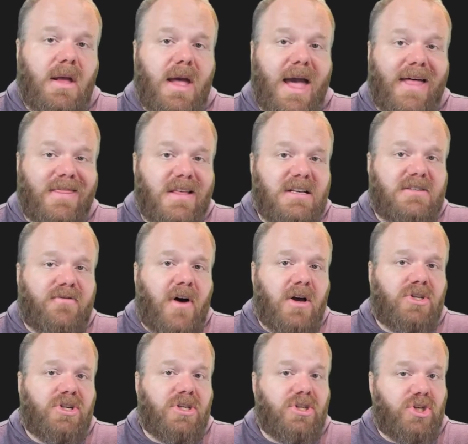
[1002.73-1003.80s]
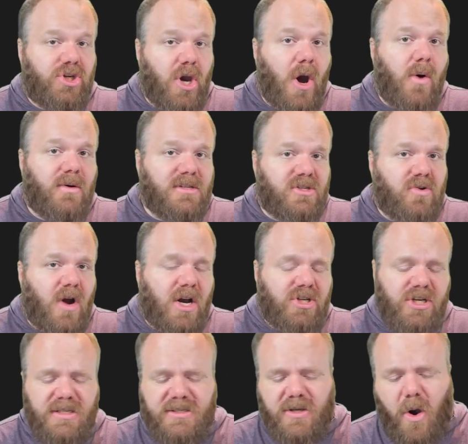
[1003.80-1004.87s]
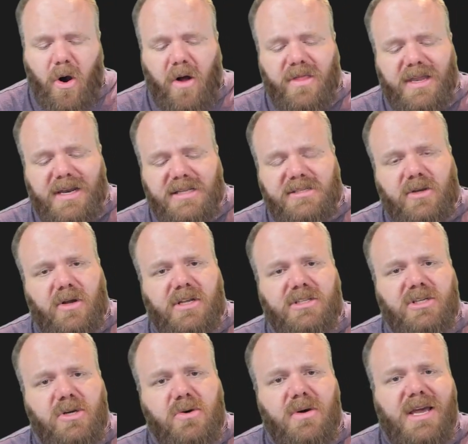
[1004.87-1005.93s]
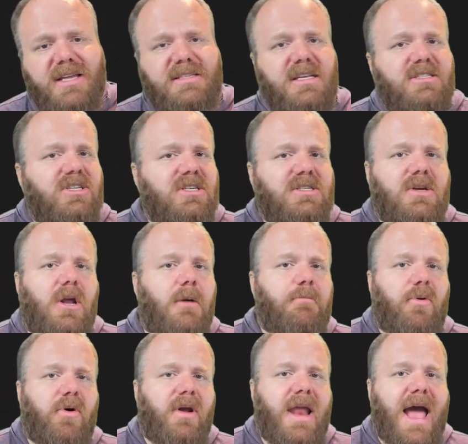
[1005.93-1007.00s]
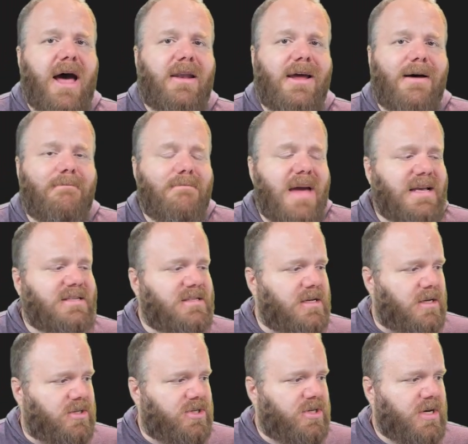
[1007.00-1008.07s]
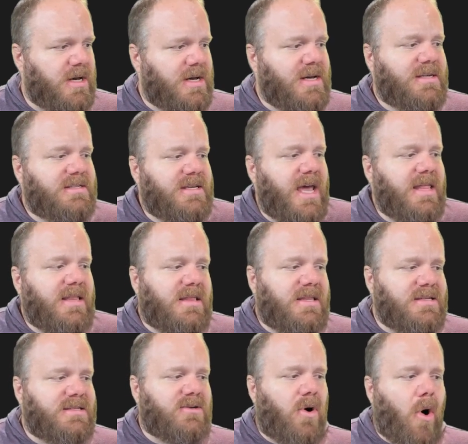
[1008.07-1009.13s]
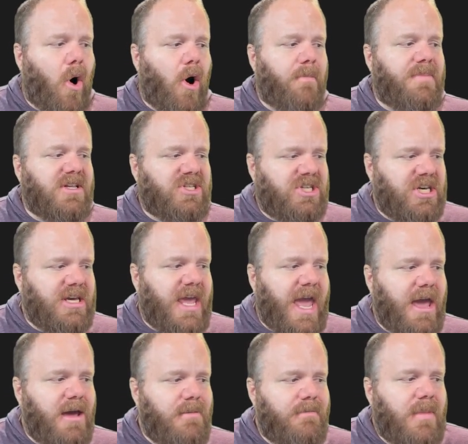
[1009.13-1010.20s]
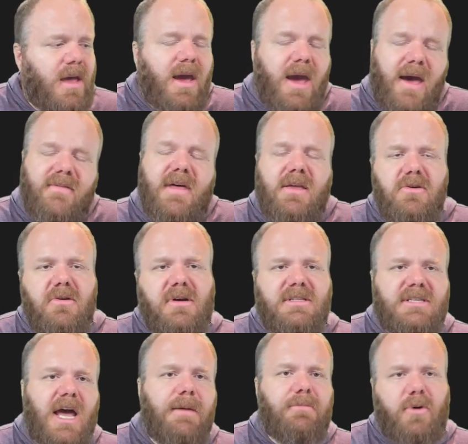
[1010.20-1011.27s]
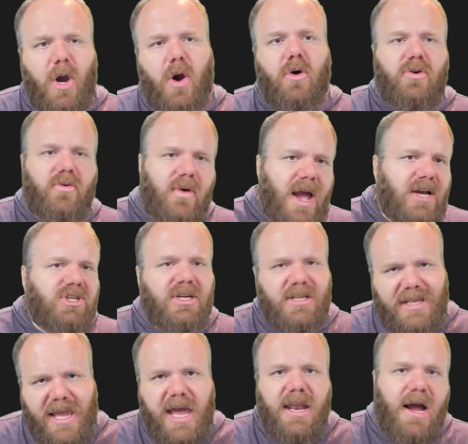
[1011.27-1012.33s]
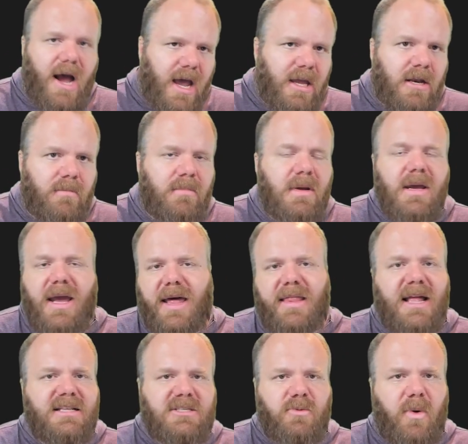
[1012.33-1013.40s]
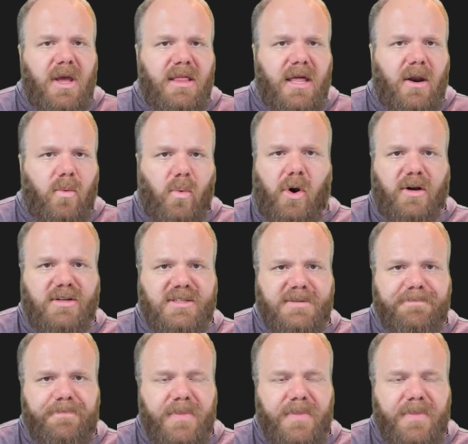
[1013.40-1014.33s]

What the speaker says: And this function, show instructions, all that it's going to do is it's just going to print out a message saying that this is our RPG game and that you can type go, direction, get, item, and that's the way that it works.